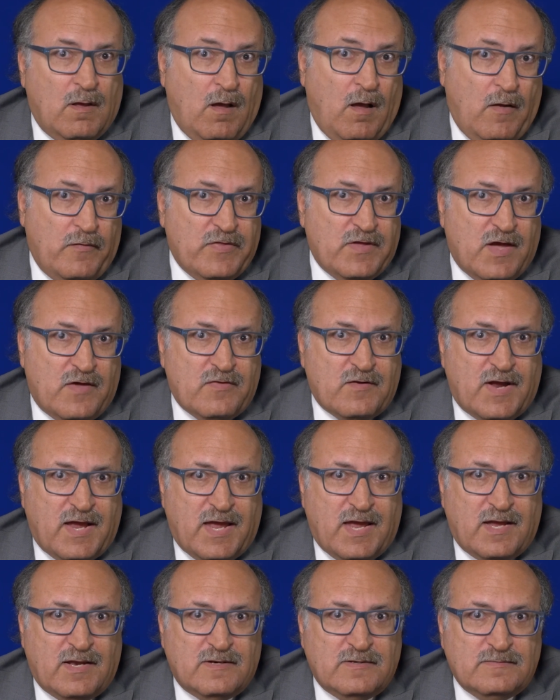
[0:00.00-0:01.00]
On the other
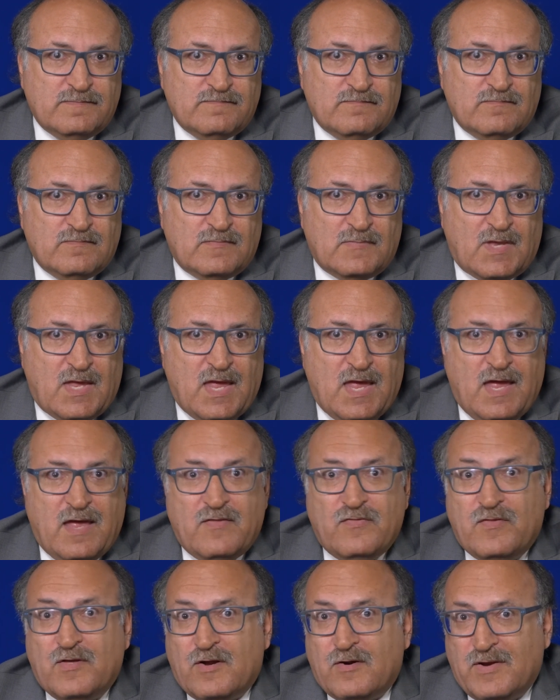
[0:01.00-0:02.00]
hand,
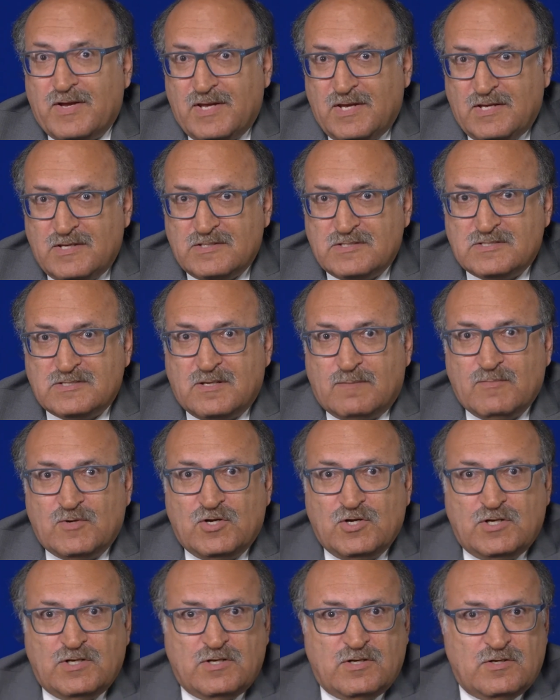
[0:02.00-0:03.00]
and there is some
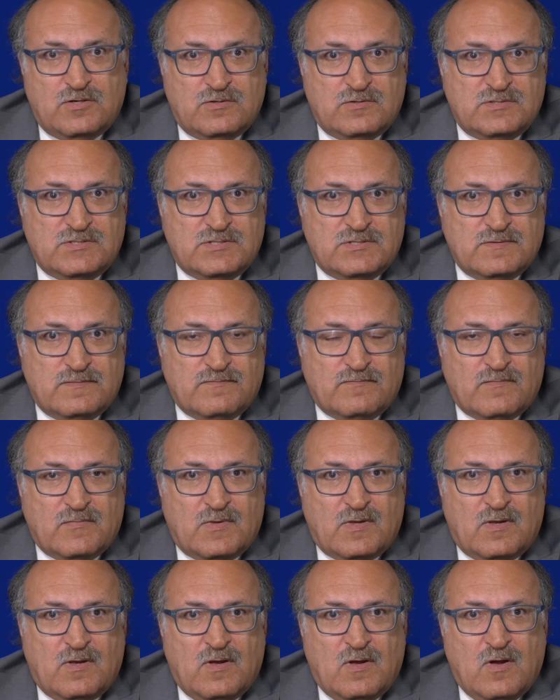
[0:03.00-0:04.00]
good news,
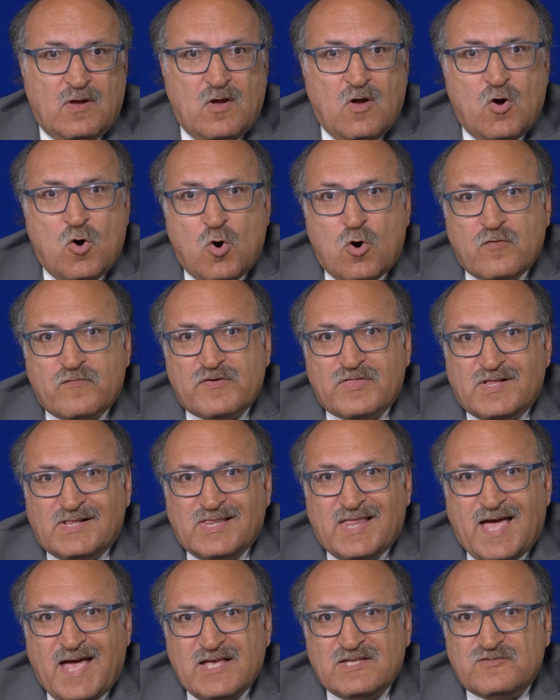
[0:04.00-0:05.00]
over the
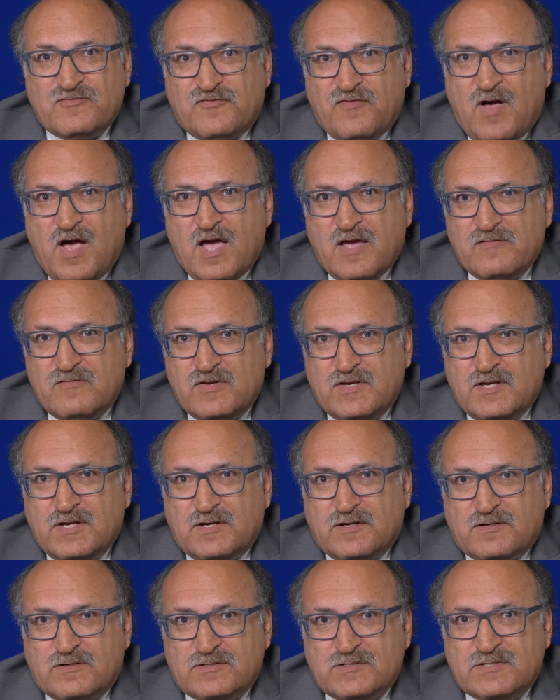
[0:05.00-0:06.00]
last 5
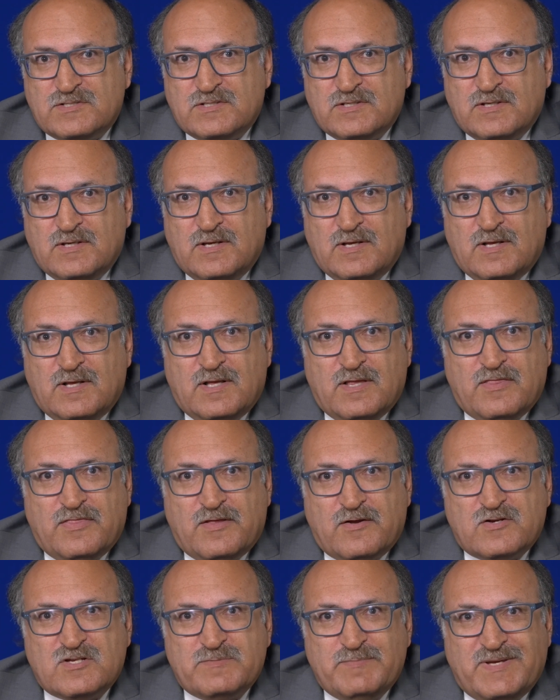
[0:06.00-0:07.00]
years,
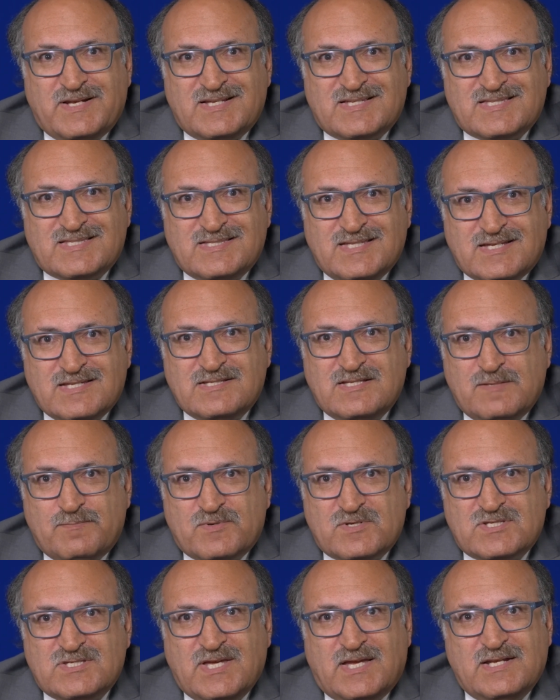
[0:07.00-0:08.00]
there has been a
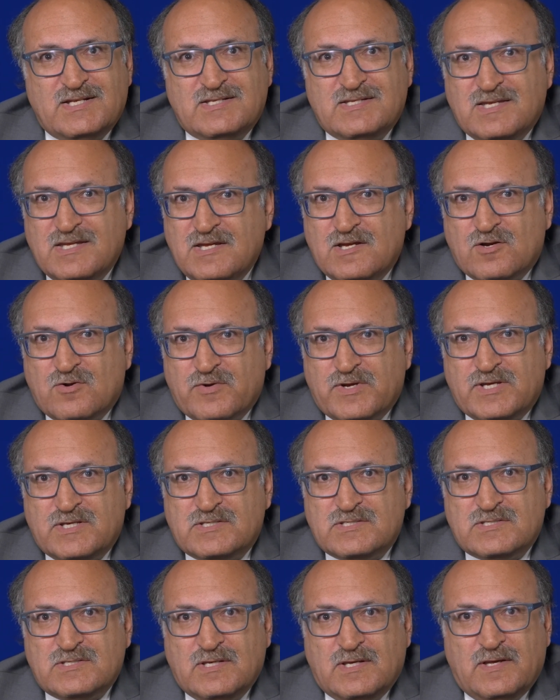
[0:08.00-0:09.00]
60%
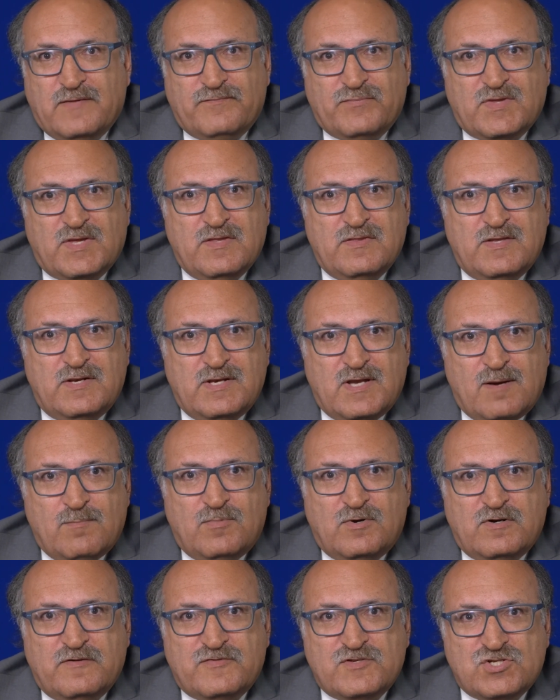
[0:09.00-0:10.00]
decrease in the
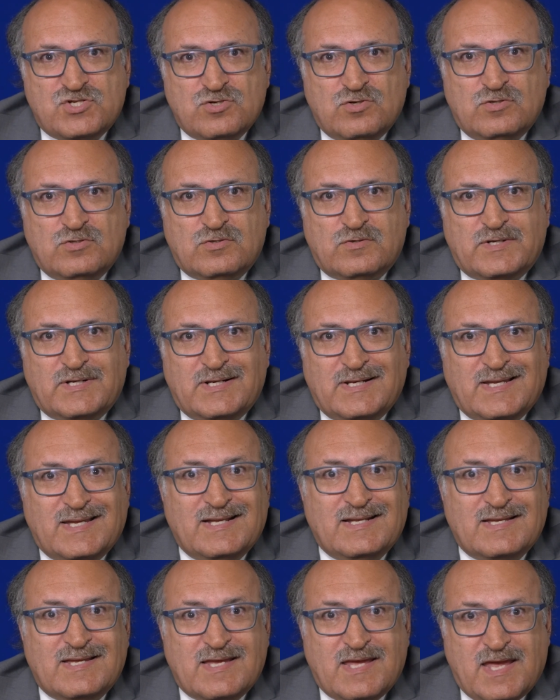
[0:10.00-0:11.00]
number of children
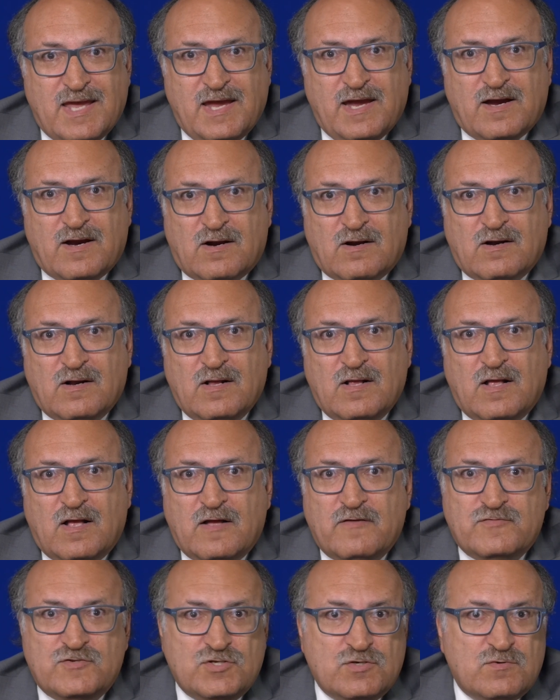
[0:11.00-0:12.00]
in care
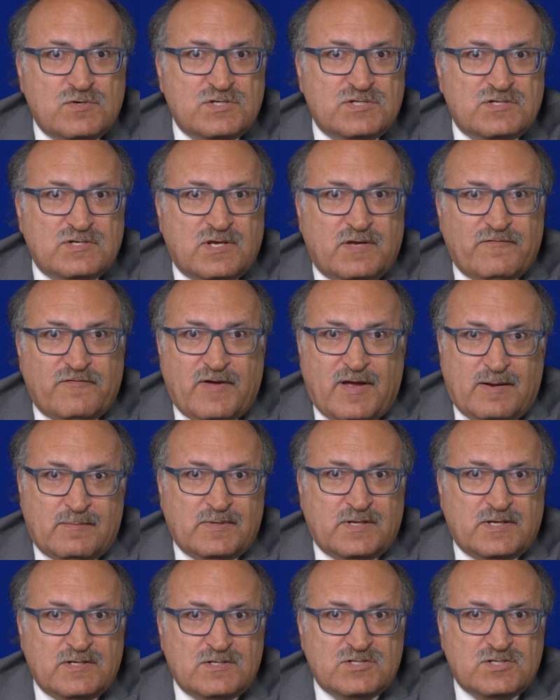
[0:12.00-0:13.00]
of Jewish
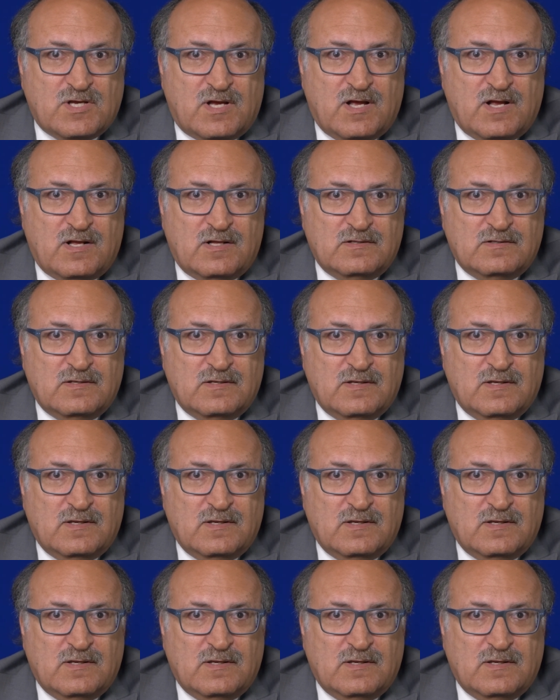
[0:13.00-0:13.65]
Family and Child.